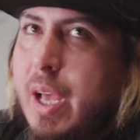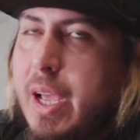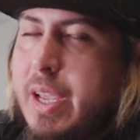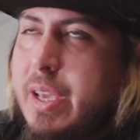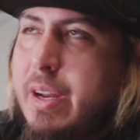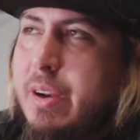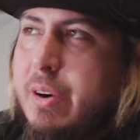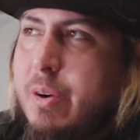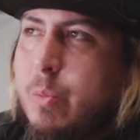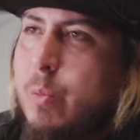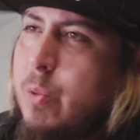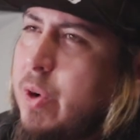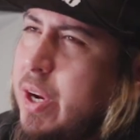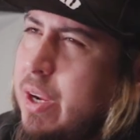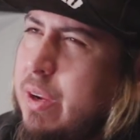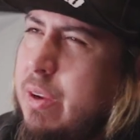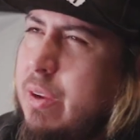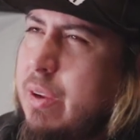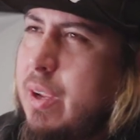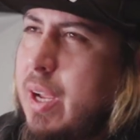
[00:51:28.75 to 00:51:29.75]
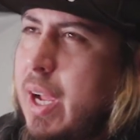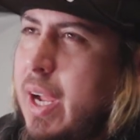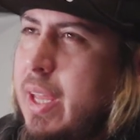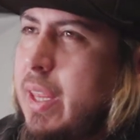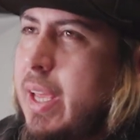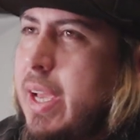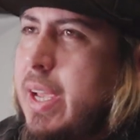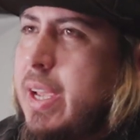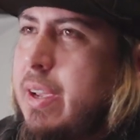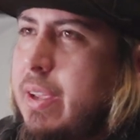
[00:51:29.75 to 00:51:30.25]
get in a ring. I
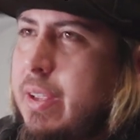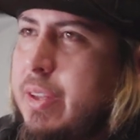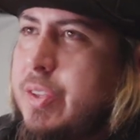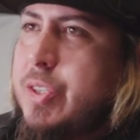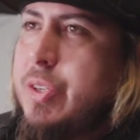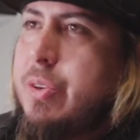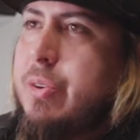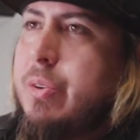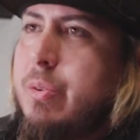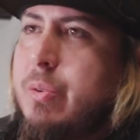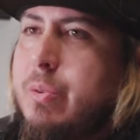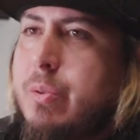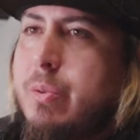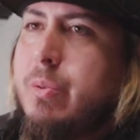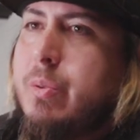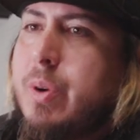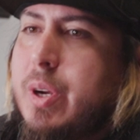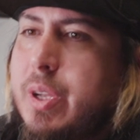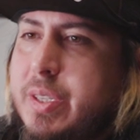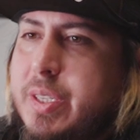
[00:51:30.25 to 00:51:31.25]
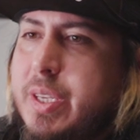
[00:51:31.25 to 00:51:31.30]
like to